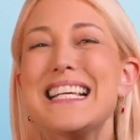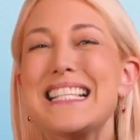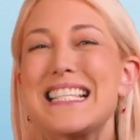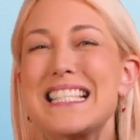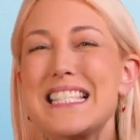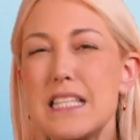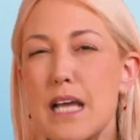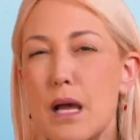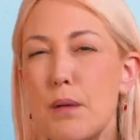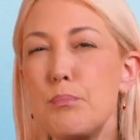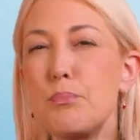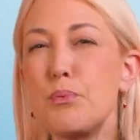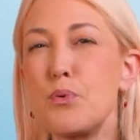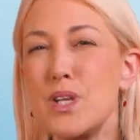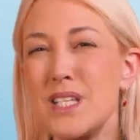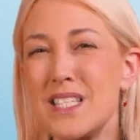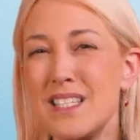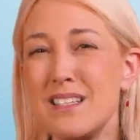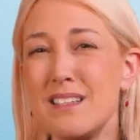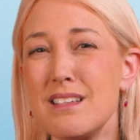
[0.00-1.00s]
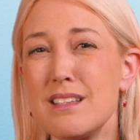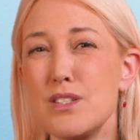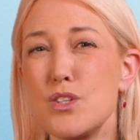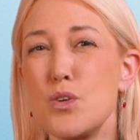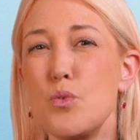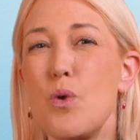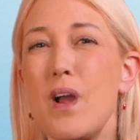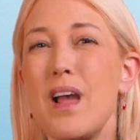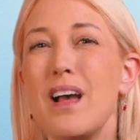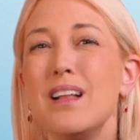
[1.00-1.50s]
some prisoners
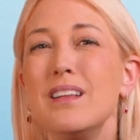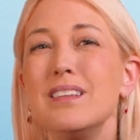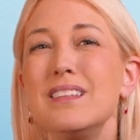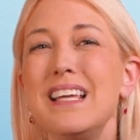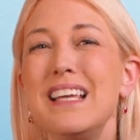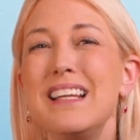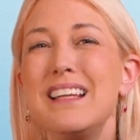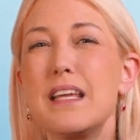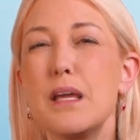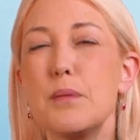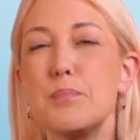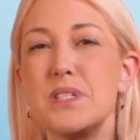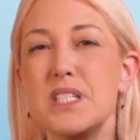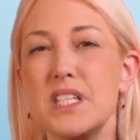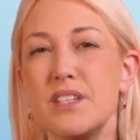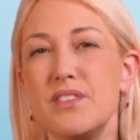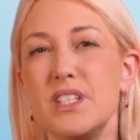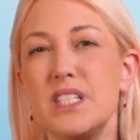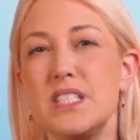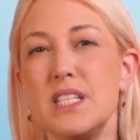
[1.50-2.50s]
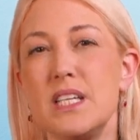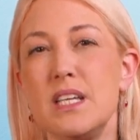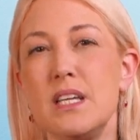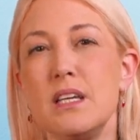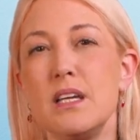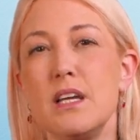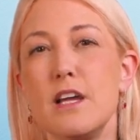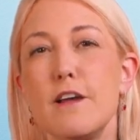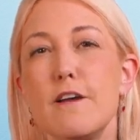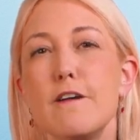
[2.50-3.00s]
who were held in
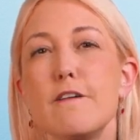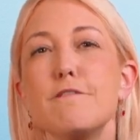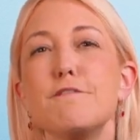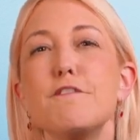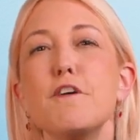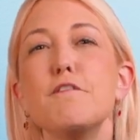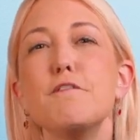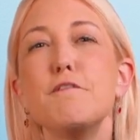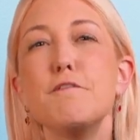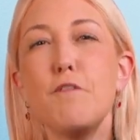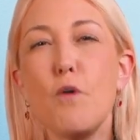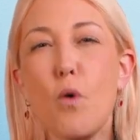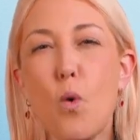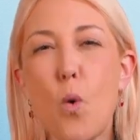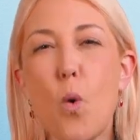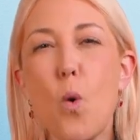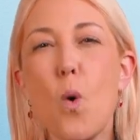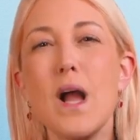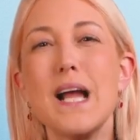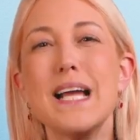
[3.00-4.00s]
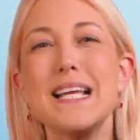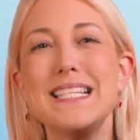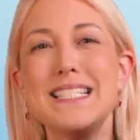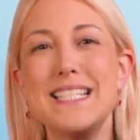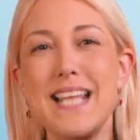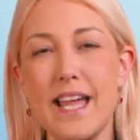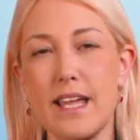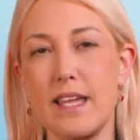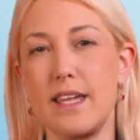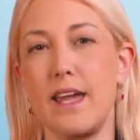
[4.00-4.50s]
captivity for 4
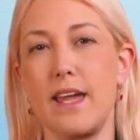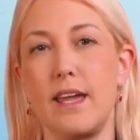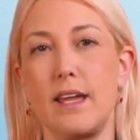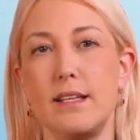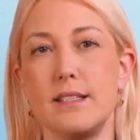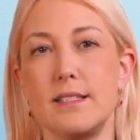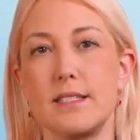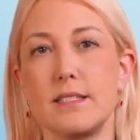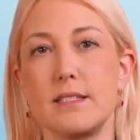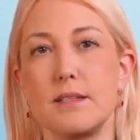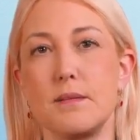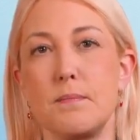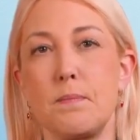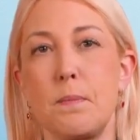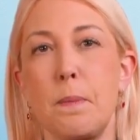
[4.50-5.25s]
decades.